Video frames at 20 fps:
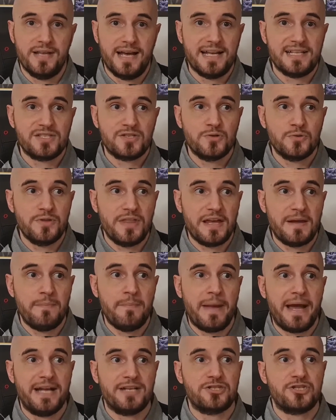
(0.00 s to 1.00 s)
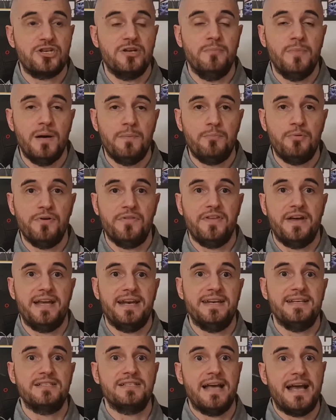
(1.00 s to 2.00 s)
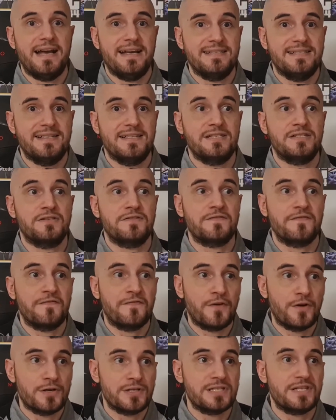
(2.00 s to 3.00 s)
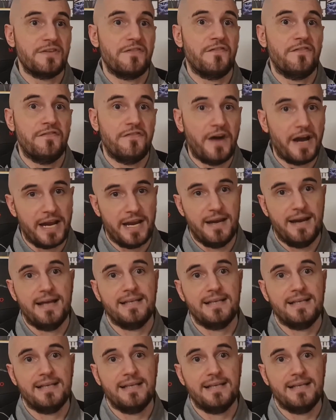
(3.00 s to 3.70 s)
That's who they matched him up with as his first fight.